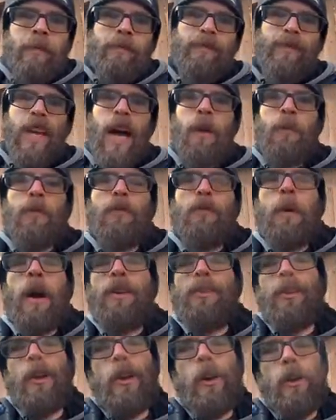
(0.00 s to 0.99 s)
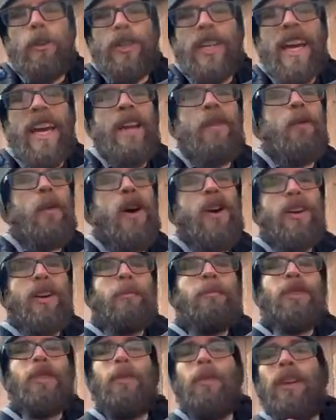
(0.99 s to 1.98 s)
Tom with Vermont Grow Coaching, and
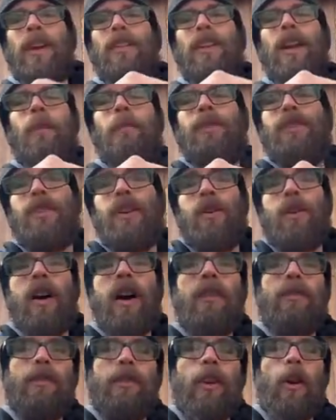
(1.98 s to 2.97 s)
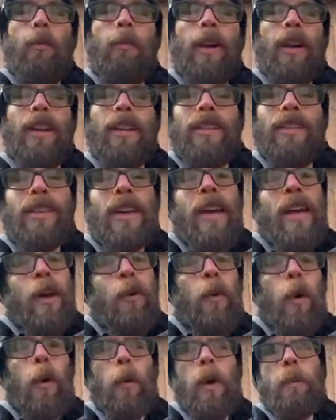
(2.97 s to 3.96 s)
welcome to another episode of Grow Bites,
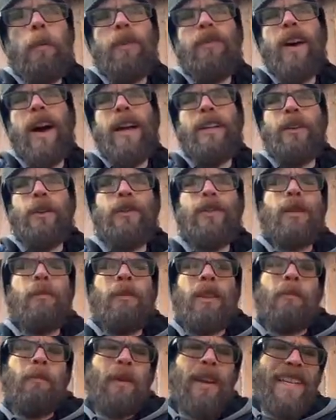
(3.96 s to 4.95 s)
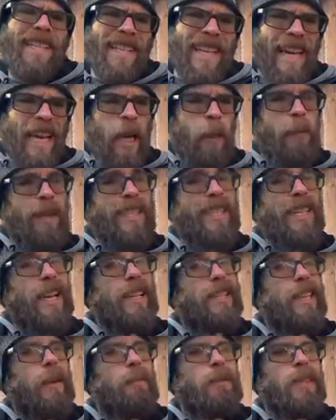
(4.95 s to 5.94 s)
where we provide you some of the best cannabis
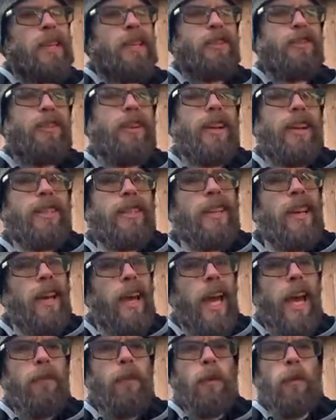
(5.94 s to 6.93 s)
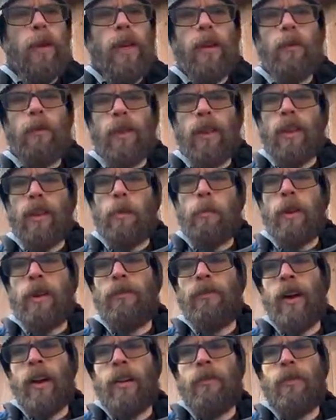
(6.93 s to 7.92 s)
tips and tricks every week with a little bit of
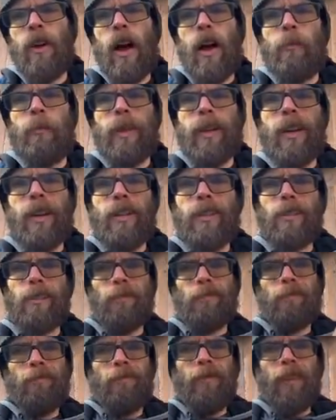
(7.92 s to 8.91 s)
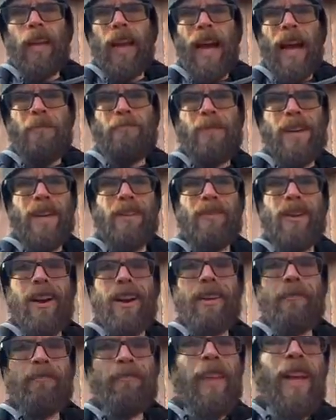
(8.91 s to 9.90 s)
fun involved, because I'm me,
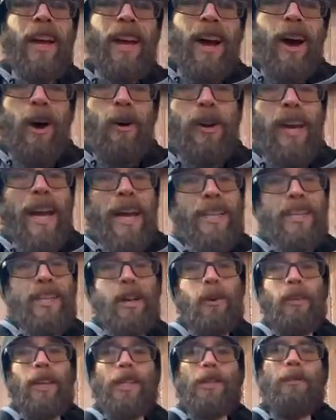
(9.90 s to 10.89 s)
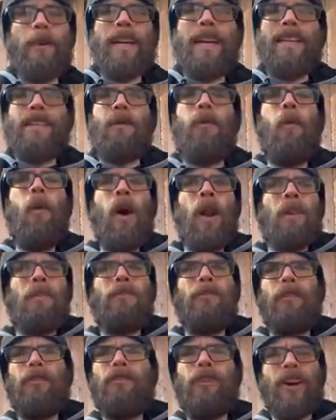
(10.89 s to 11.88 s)
right? Okay, so this week it's a
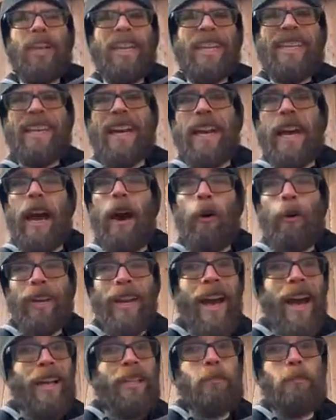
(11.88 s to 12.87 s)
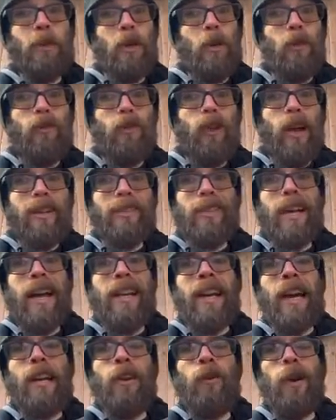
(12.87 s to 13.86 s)
wonderful fucking day out. Yeah, it's beautiful outside,
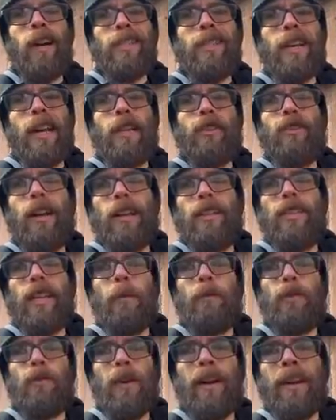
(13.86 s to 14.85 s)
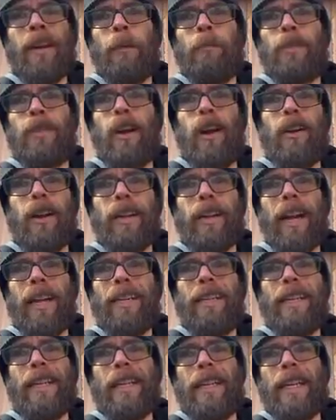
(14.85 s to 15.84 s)
and I know I said I try to stop swearing. I'm sorry, I
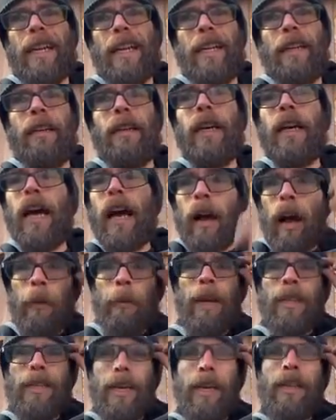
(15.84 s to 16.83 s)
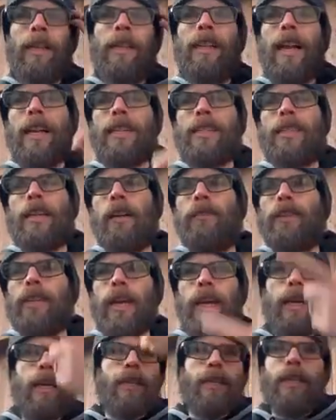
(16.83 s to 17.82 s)
did it again. I'm not taking the glasses off
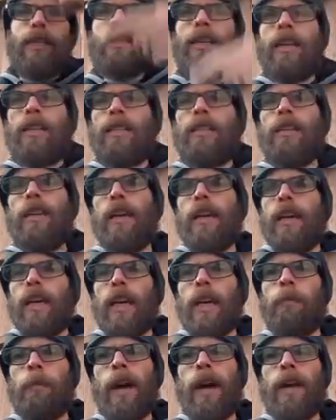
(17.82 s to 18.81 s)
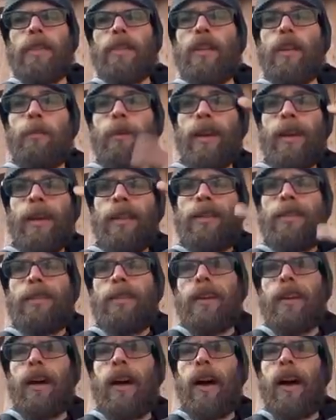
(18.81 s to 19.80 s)
today because the sun's in my eyes a little bit. It's
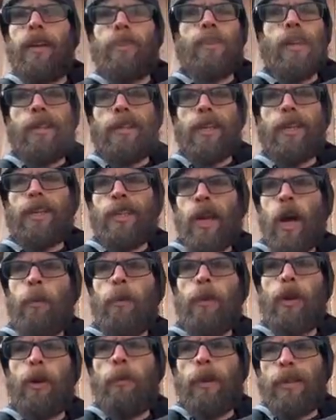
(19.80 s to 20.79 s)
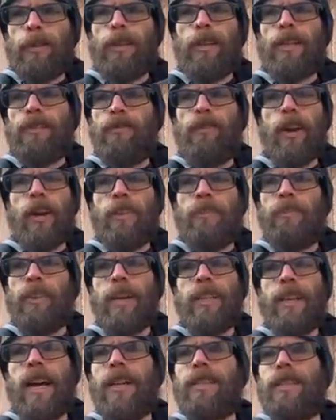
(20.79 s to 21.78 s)
transitions help a little bit, so that's fucking
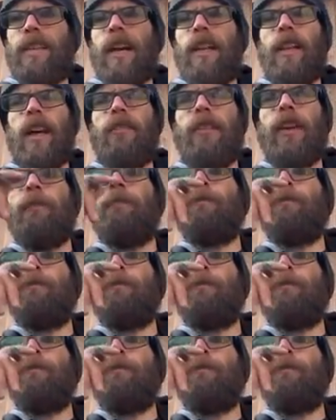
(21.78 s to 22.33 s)
fantastic. I love it.